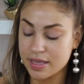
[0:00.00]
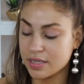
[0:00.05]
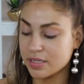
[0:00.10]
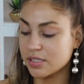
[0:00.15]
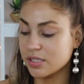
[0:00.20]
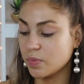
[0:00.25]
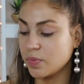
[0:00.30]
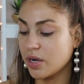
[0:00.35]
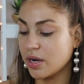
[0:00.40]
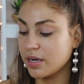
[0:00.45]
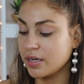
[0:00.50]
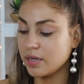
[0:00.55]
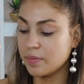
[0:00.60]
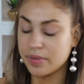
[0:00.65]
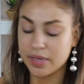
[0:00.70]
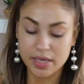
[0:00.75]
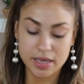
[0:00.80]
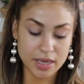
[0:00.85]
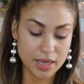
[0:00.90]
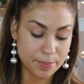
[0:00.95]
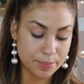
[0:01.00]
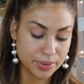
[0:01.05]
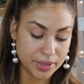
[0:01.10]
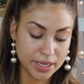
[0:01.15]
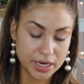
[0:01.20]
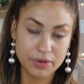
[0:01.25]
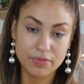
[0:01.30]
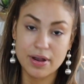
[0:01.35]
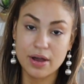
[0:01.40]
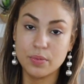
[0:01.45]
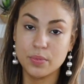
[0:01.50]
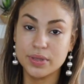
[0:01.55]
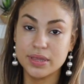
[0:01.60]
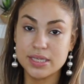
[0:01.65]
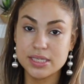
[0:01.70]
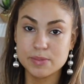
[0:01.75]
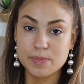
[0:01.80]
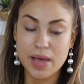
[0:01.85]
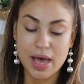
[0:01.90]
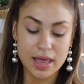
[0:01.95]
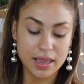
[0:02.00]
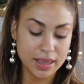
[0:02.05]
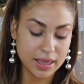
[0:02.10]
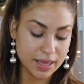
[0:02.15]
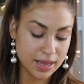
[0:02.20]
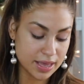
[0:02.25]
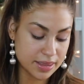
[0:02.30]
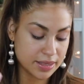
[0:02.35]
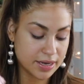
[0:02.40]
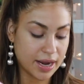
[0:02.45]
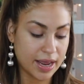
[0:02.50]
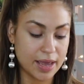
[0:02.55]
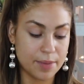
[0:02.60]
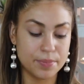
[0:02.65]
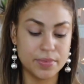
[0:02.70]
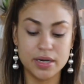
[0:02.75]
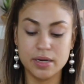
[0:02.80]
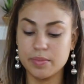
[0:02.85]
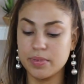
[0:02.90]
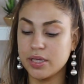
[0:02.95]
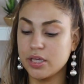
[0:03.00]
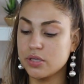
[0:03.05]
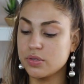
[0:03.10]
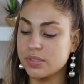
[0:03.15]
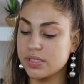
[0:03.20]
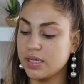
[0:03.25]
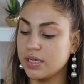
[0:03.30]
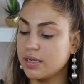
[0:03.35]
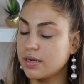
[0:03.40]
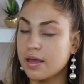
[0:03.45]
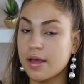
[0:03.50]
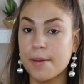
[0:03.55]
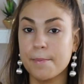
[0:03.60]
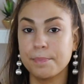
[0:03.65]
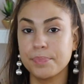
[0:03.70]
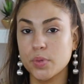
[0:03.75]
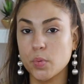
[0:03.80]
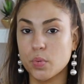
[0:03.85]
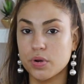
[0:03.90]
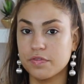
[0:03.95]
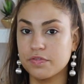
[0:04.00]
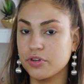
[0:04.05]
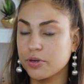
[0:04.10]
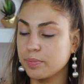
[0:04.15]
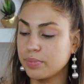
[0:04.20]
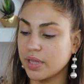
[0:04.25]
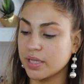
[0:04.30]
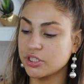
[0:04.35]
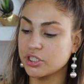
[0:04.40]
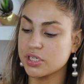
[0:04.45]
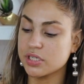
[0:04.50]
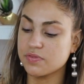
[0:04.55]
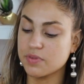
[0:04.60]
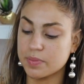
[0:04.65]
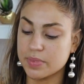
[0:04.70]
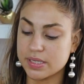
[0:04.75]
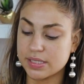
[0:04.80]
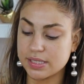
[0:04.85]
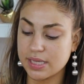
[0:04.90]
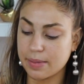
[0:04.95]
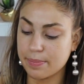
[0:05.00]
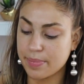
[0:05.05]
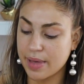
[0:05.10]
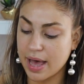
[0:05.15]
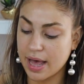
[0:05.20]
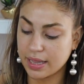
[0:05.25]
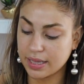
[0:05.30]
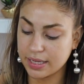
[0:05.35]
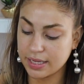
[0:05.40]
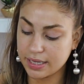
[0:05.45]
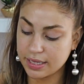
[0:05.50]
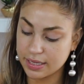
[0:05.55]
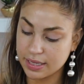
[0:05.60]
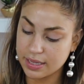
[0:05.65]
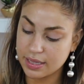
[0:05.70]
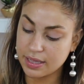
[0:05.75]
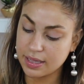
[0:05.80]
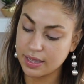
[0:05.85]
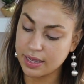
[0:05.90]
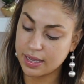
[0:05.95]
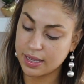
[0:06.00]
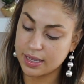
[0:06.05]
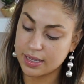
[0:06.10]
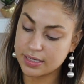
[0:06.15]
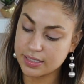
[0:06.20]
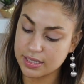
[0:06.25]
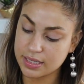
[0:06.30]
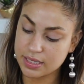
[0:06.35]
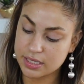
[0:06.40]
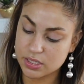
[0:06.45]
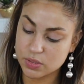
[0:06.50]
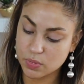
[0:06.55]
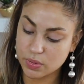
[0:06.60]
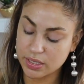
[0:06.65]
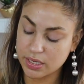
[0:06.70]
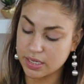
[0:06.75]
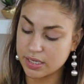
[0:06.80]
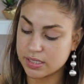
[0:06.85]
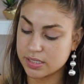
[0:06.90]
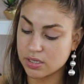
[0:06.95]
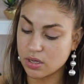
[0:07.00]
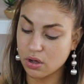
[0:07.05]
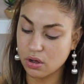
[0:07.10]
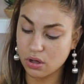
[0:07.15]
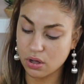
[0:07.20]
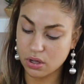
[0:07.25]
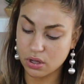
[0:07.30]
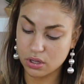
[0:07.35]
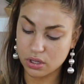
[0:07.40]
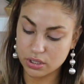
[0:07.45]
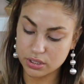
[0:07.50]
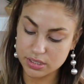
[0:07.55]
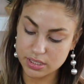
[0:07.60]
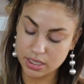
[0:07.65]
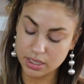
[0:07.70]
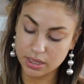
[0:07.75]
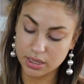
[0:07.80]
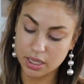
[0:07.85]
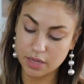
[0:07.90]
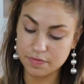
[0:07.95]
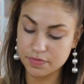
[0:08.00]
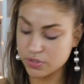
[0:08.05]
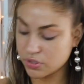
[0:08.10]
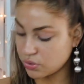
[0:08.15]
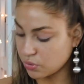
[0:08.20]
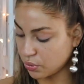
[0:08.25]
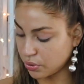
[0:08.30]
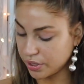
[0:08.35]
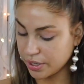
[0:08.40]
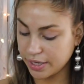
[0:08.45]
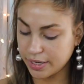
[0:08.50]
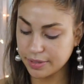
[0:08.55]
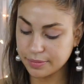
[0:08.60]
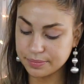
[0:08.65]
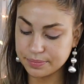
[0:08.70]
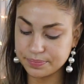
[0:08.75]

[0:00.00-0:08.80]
So we are going to be playing around with this palette, and then I am going to be using one of their blushes from the same palette. And this one is called Love Story.